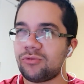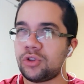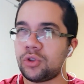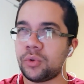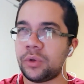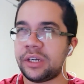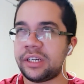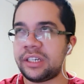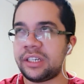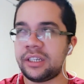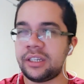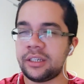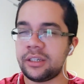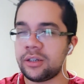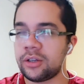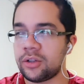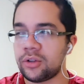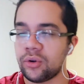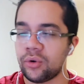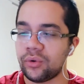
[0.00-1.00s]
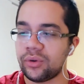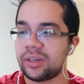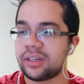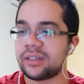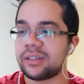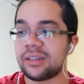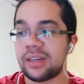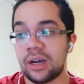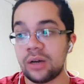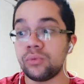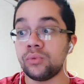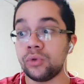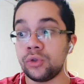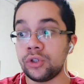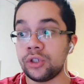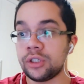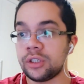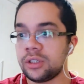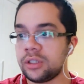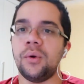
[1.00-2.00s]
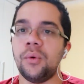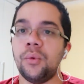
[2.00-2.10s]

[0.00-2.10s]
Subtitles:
20 years older, I would.